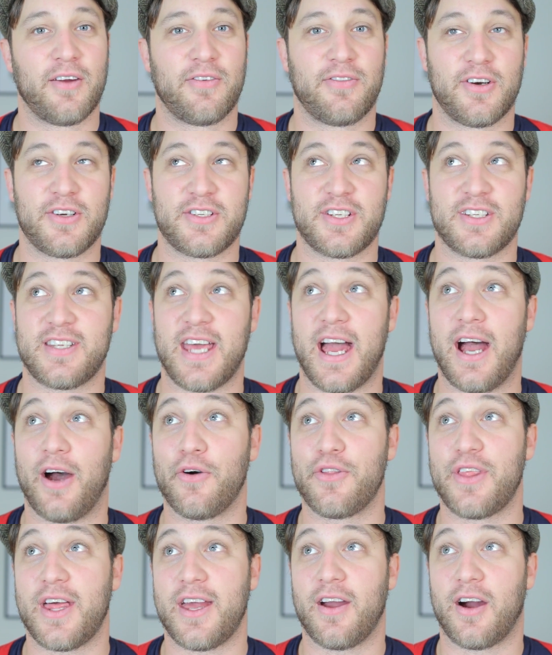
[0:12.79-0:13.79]
versus
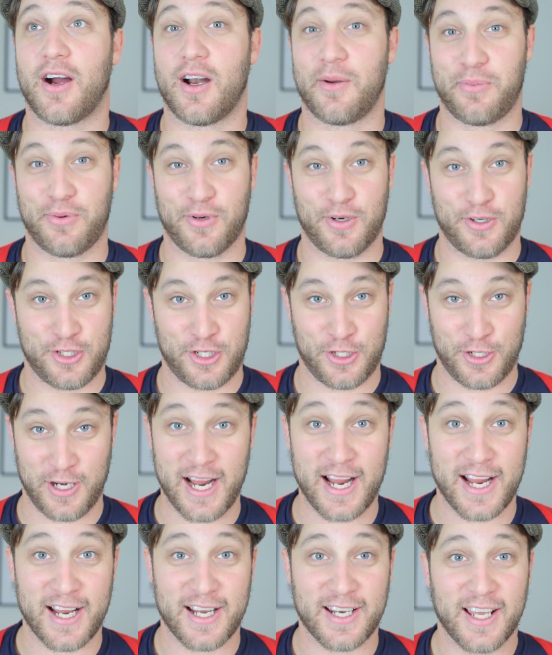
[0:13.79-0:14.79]
how they are
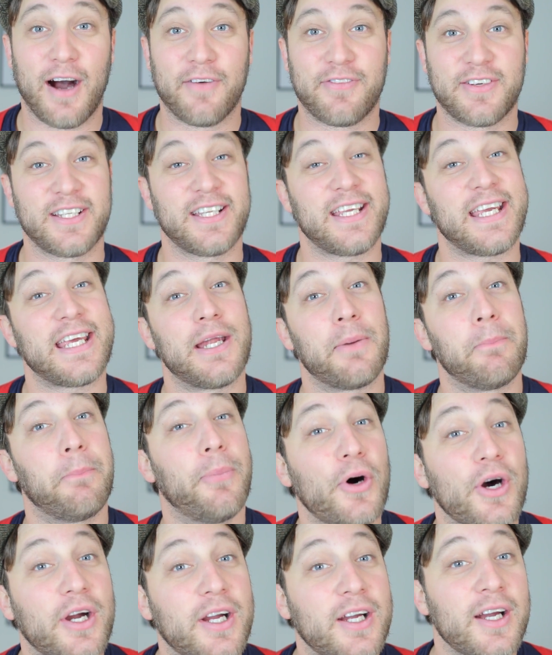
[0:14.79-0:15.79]
portrayed. Often in a
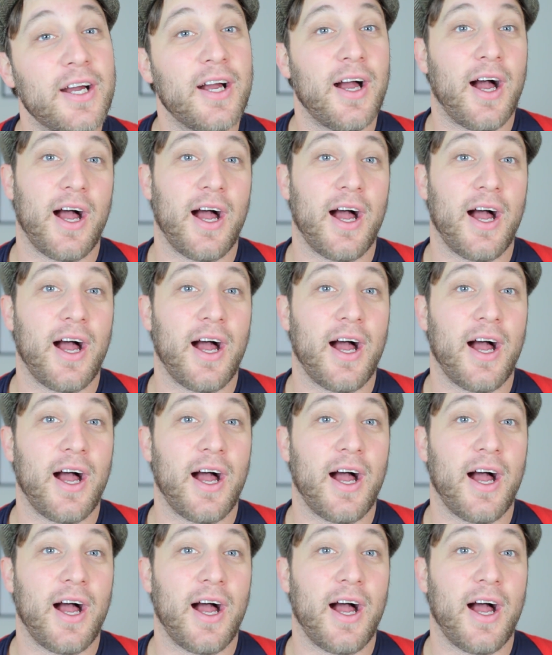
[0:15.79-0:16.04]
book,